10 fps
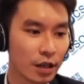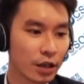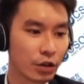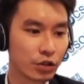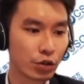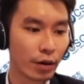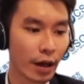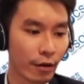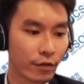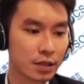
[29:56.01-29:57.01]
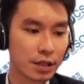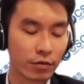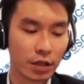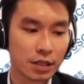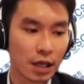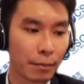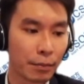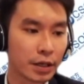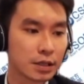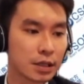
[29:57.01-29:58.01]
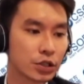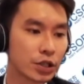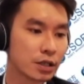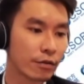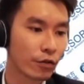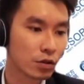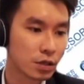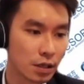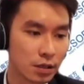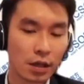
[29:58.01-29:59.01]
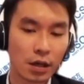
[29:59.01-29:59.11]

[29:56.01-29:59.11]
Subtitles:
You still have some of these companies such as Infosys,